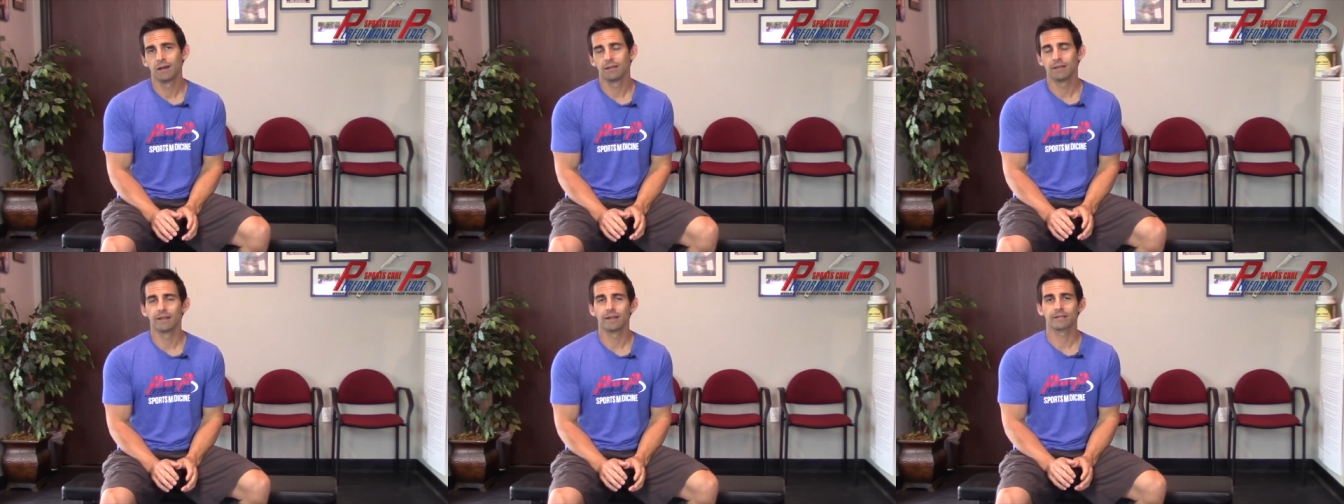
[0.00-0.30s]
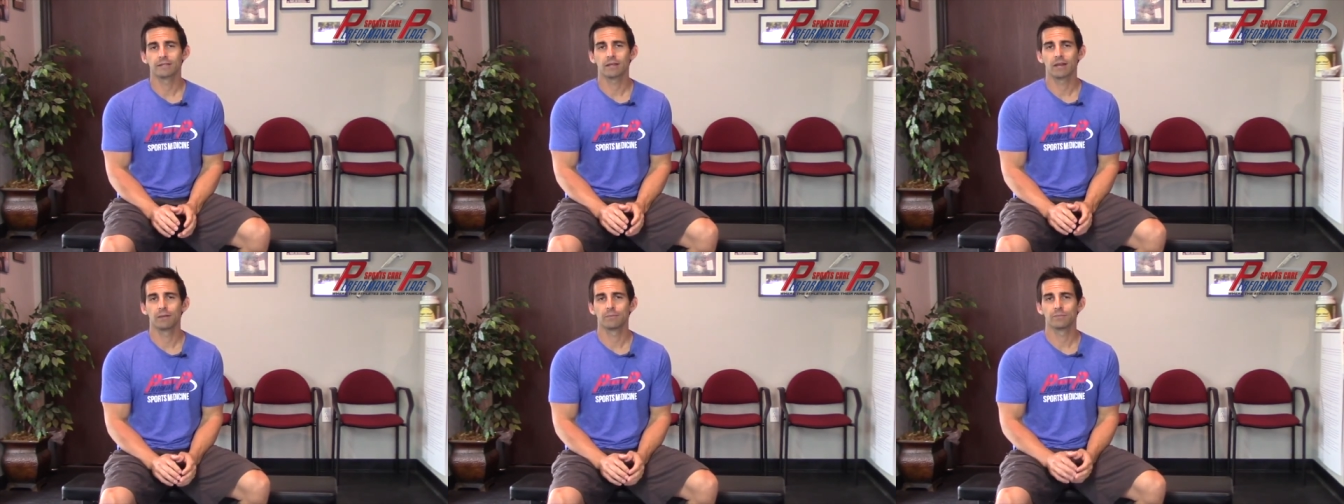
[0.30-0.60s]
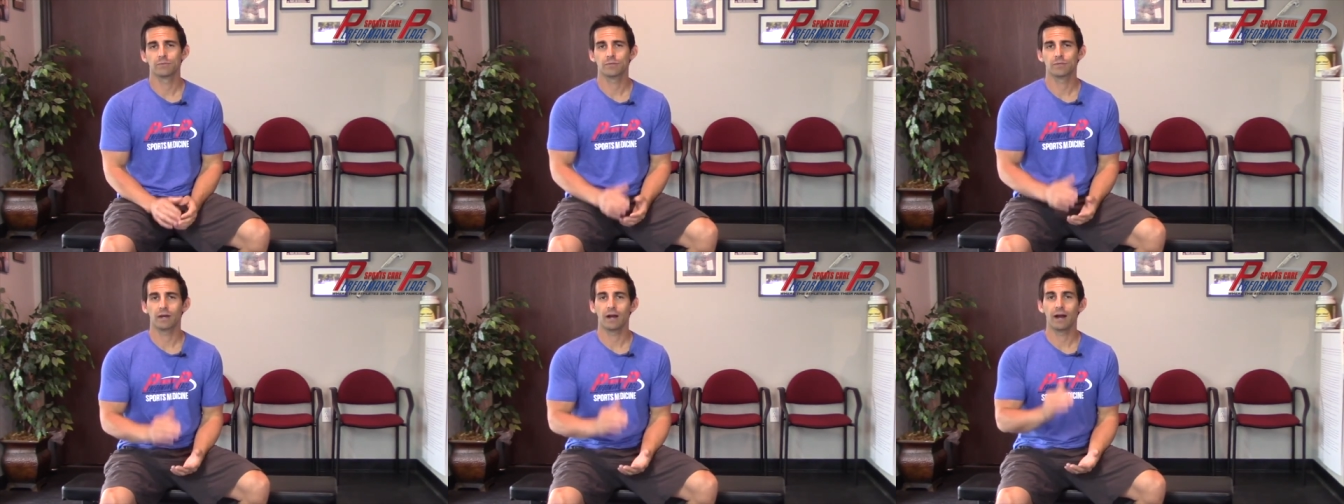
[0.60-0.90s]
A lot of
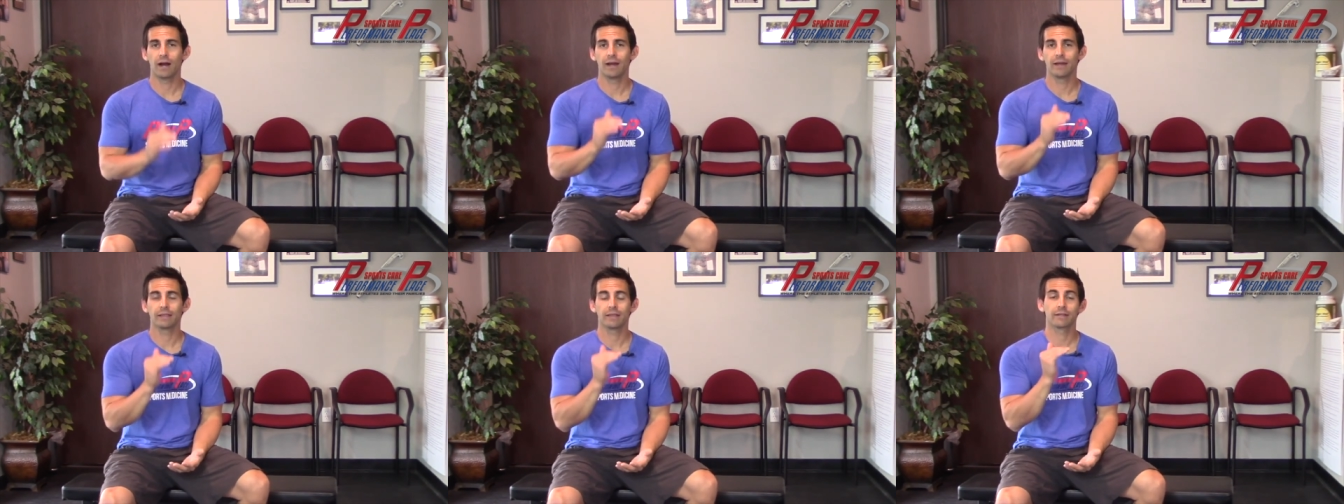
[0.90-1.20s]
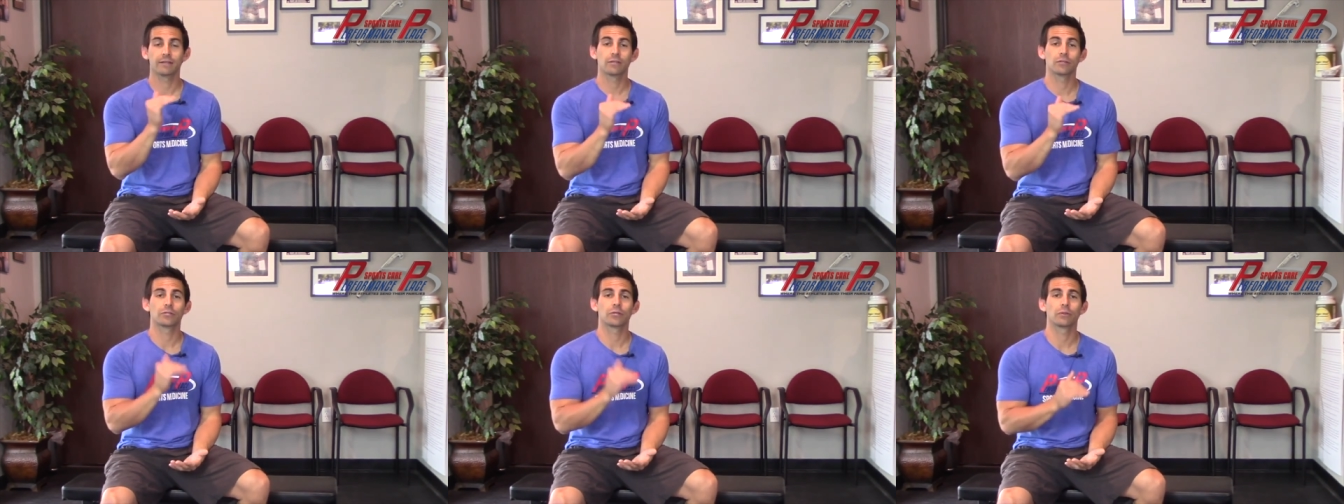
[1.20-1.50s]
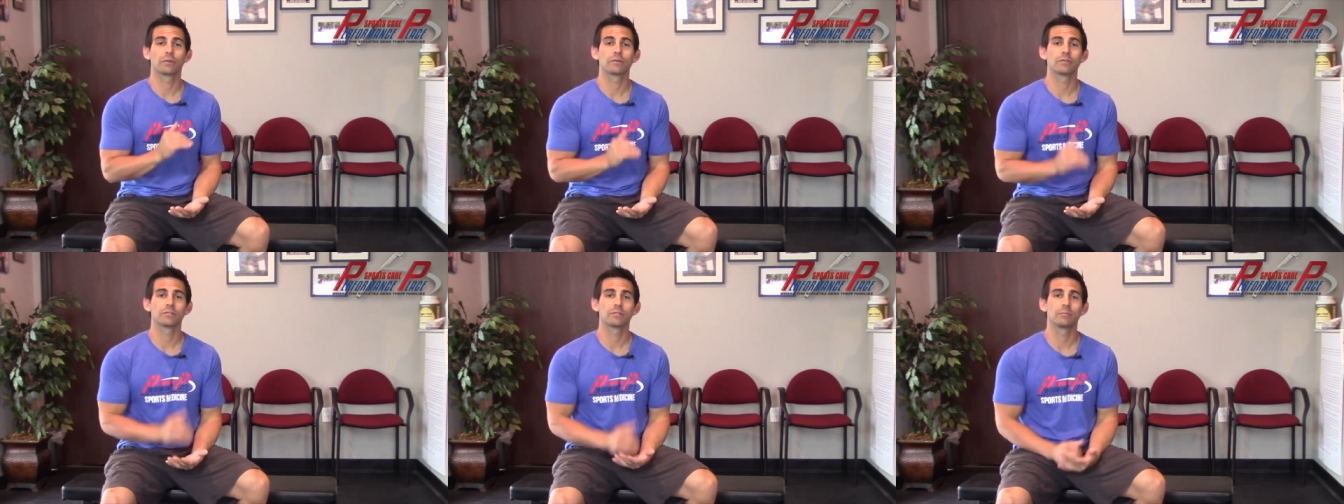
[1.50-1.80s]
times I like to
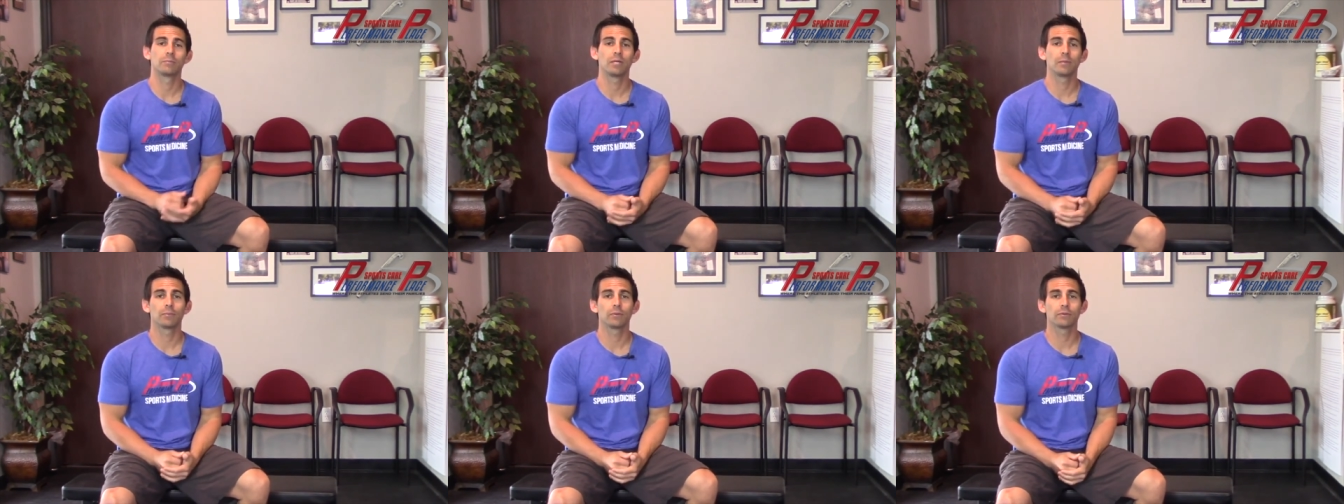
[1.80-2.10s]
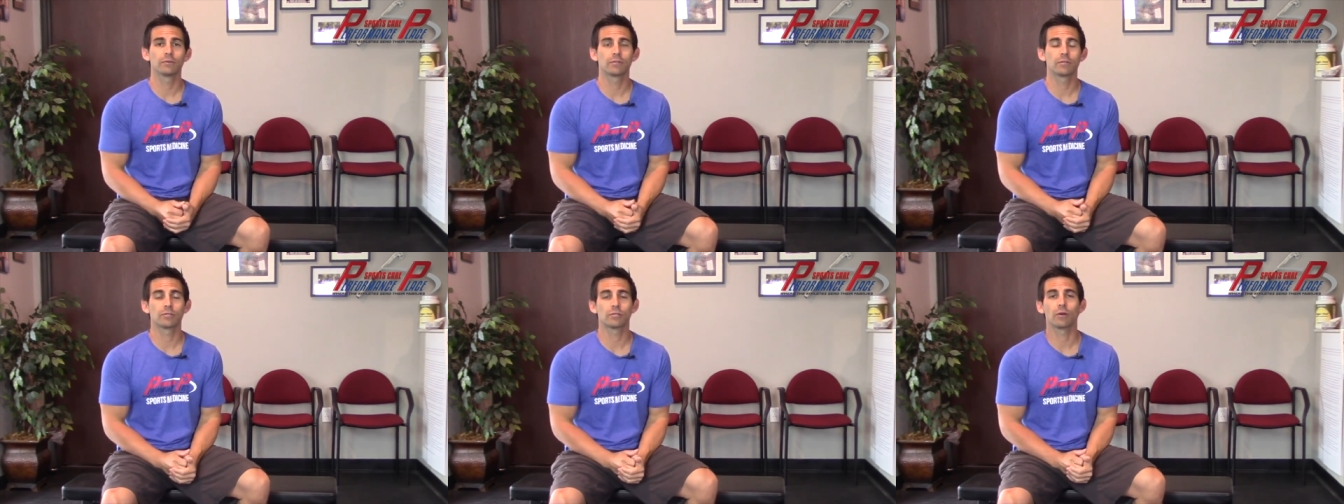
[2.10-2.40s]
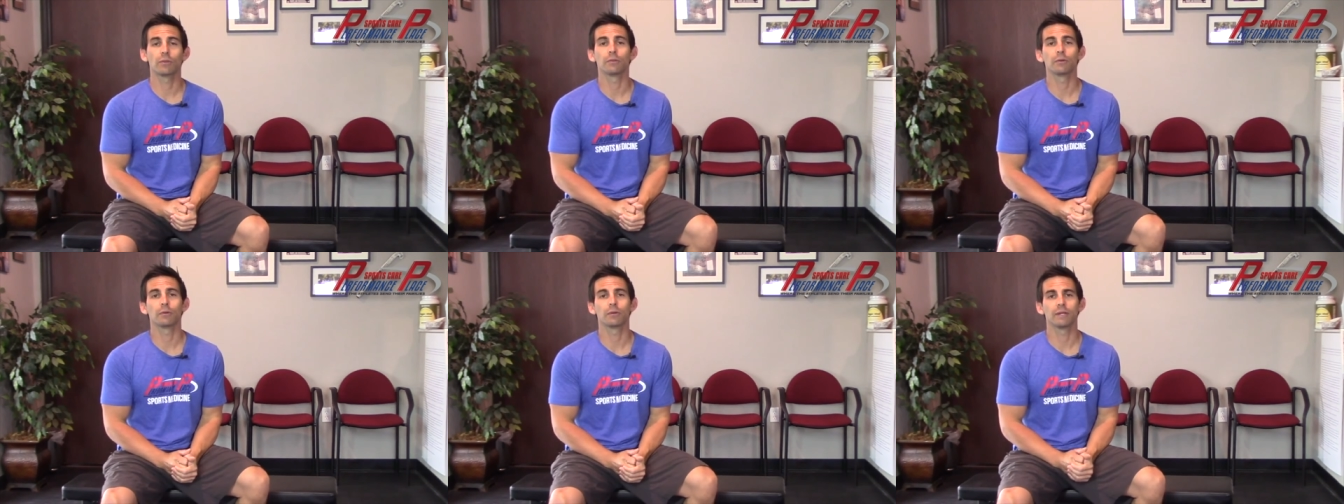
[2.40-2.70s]
show these to people to
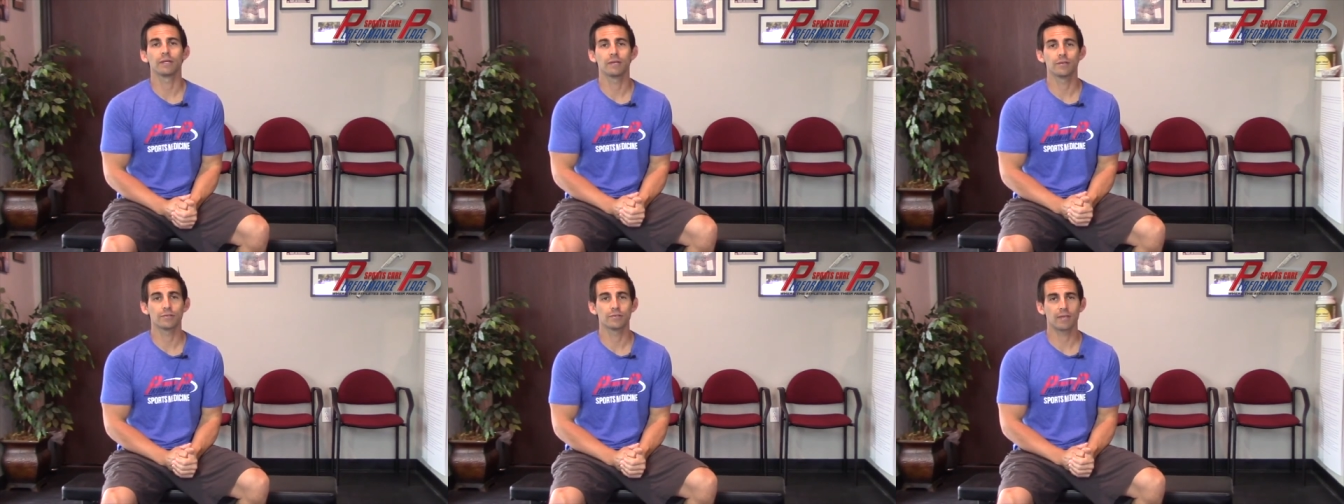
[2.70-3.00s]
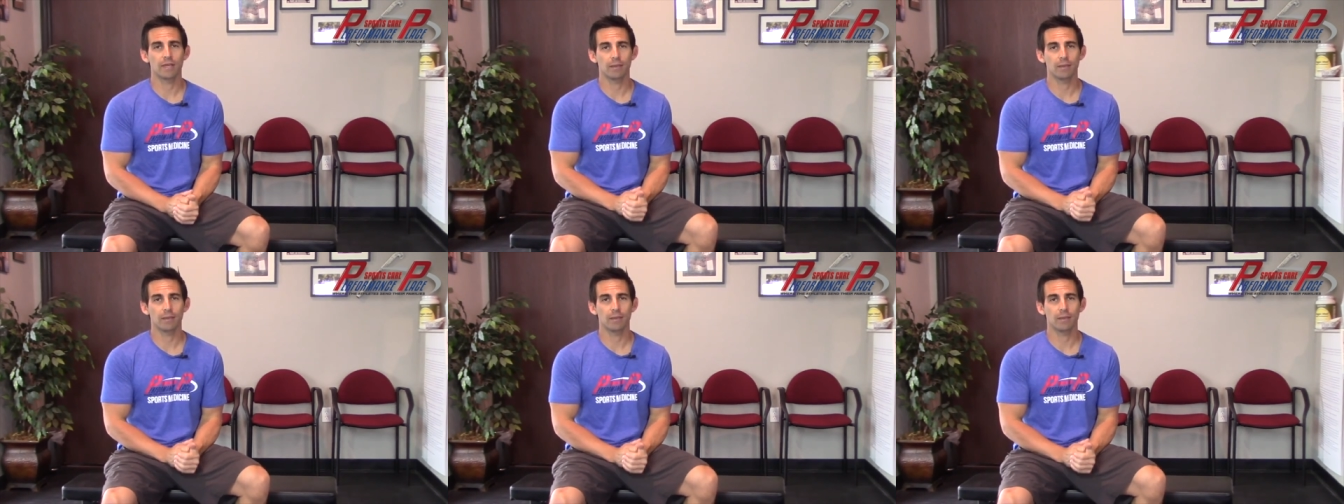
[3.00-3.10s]
show there is